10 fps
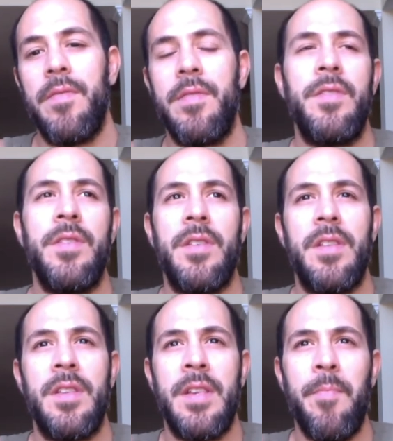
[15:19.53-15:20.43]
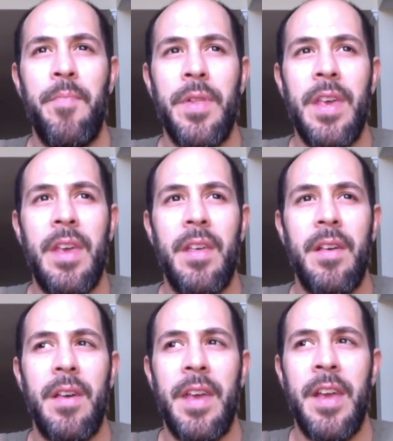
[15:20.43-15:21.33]
just simply
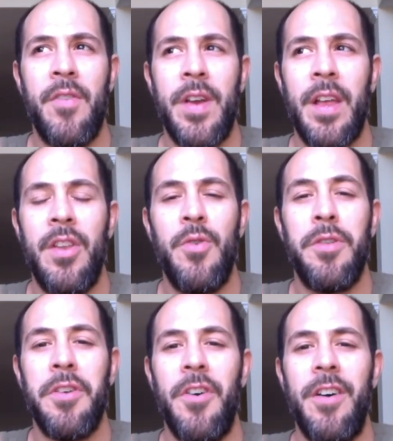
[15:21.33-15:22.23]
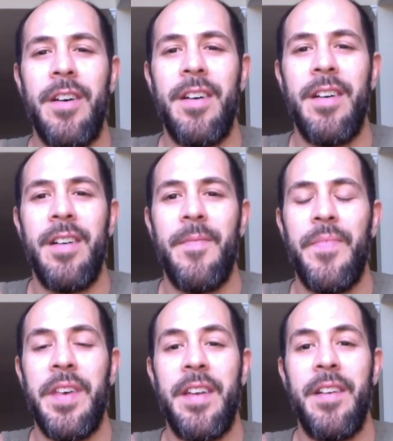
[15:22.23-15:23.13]
hearing a new thought
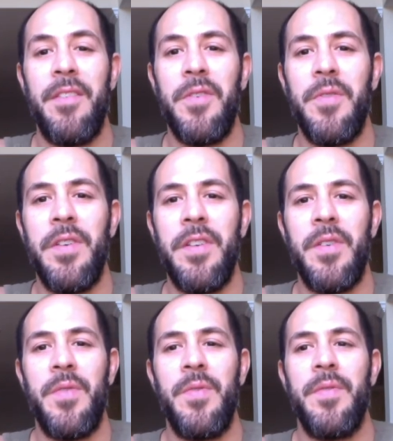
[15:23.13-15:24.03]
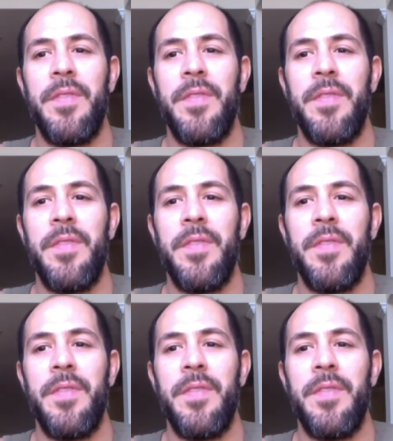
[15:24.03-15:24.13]
that, oh,